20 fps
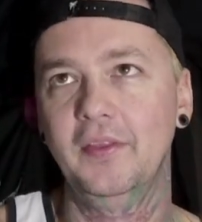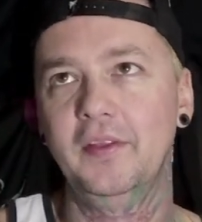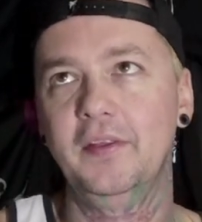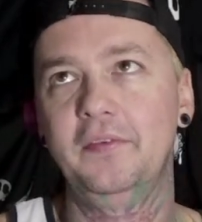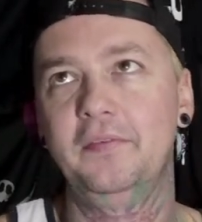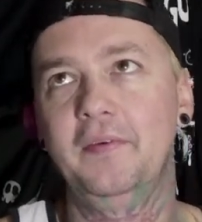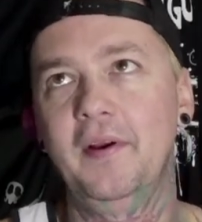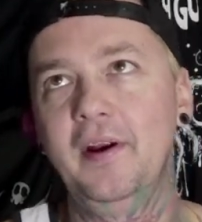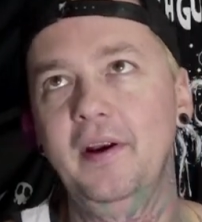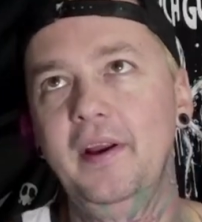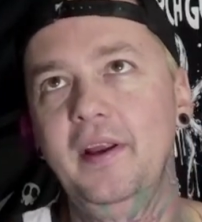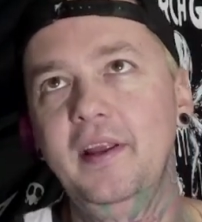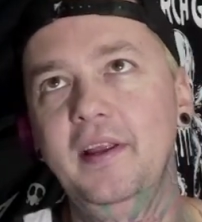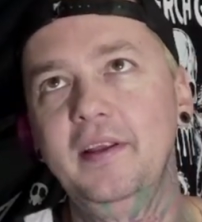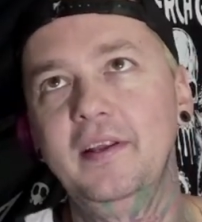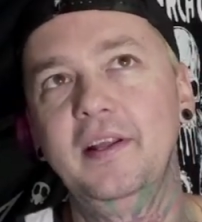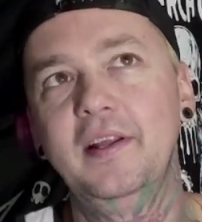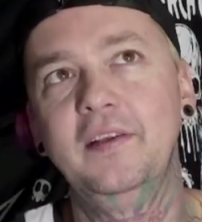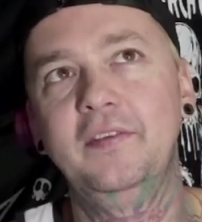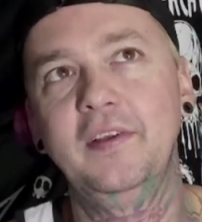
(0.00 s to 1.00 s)
it's very
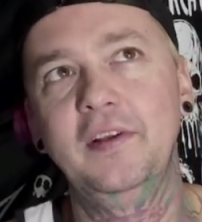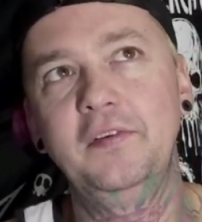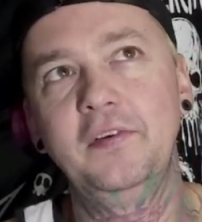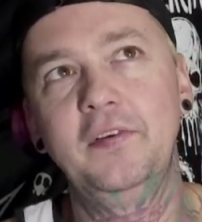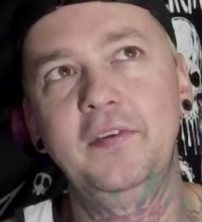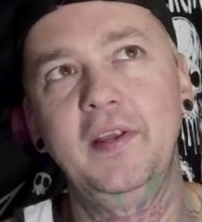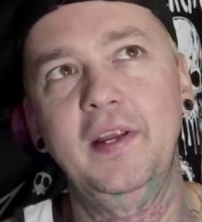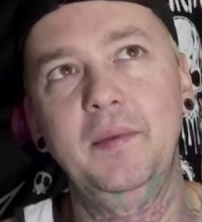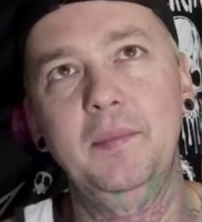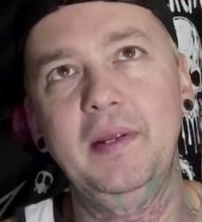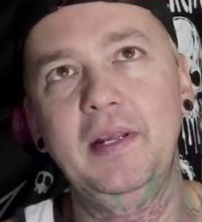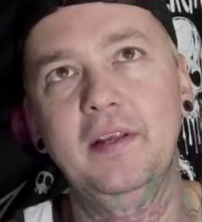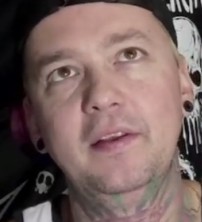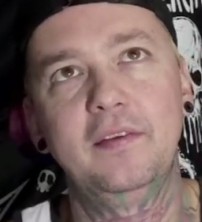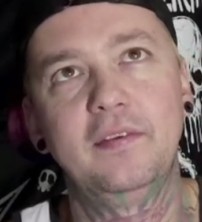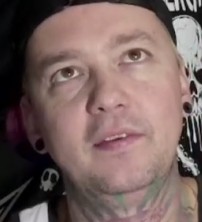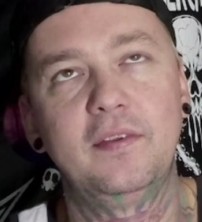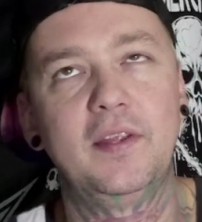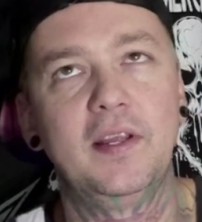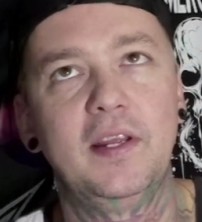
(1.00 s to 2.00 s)
it's interesting
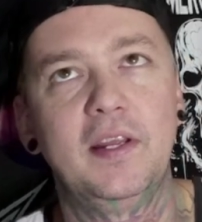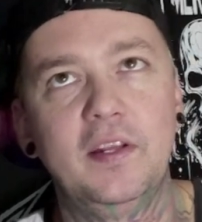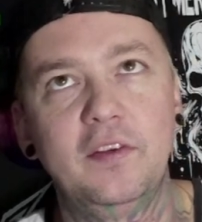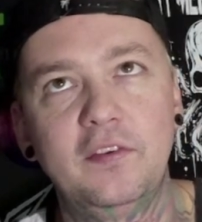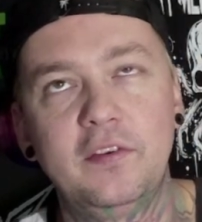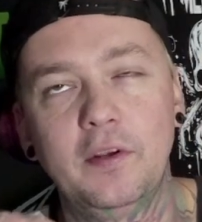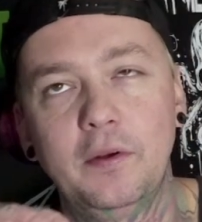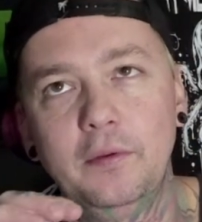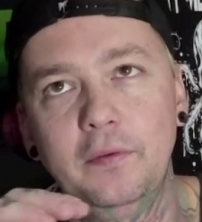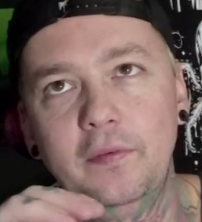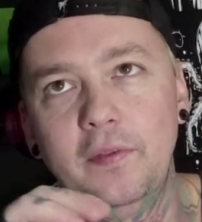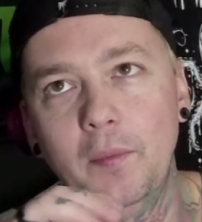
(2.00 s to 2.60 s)
because it shows